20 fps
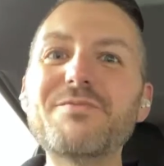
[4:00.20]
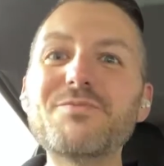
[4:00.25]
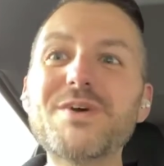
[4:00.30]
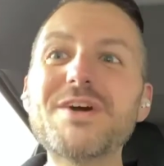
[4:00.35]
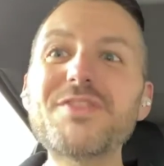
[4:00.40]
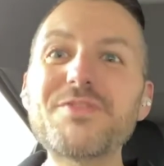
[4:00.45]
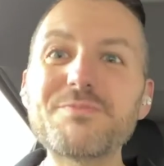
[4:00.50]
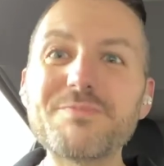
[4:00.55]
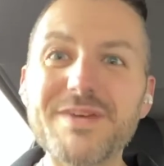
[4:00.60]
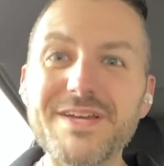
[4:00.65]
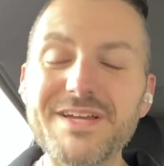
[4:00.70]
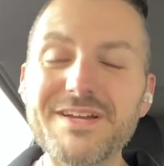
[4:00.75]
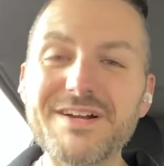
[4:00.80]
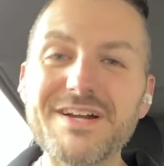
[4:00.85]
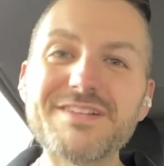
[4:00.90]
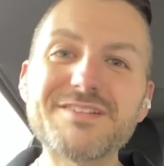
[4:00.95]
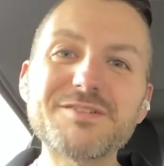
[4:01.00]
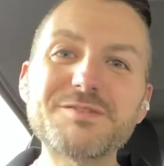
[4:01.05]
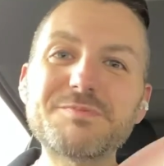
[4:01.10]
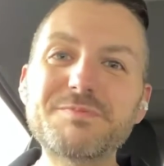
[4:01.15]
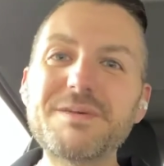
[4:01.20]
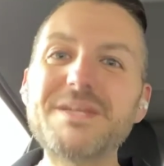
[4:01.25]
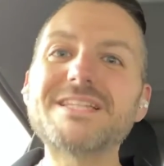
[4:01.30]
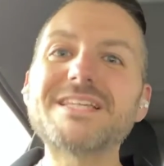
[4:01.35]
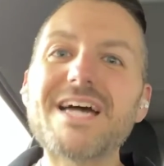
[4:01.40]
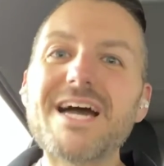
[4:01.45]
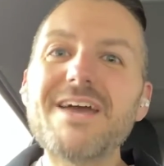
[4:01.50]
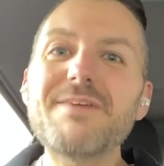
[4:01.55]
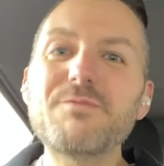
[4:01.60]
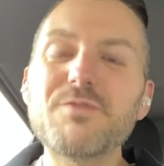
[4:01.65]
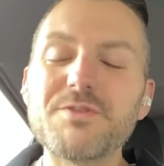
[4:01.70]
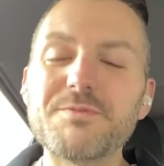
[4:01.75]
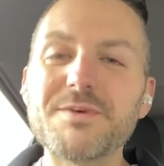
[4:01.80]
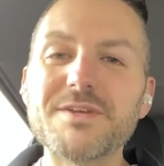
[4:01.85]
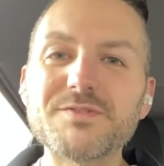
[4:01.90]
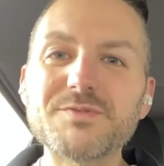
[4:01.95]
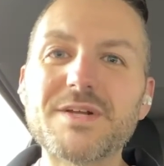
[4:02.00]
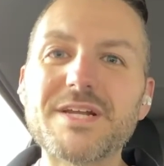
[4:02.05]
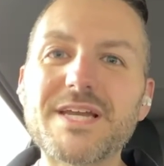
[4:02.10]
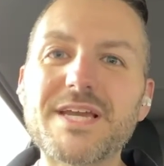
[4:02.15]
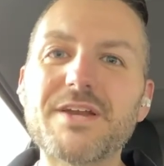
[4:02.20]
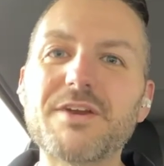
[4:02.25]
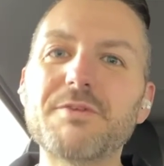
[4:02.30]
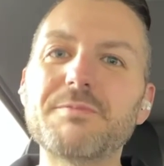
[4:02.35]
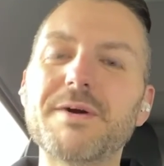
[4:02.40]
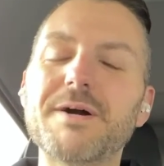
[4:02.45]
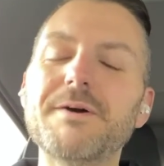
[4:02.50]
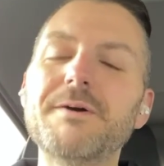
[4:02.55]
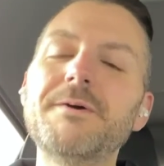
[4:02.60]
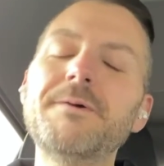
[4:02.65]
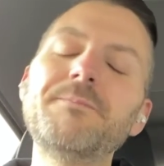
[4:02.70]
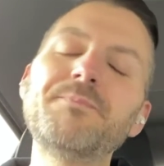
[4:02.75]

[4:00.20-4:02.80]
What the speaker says: with me, right? Just spend time with me. It's what I care about."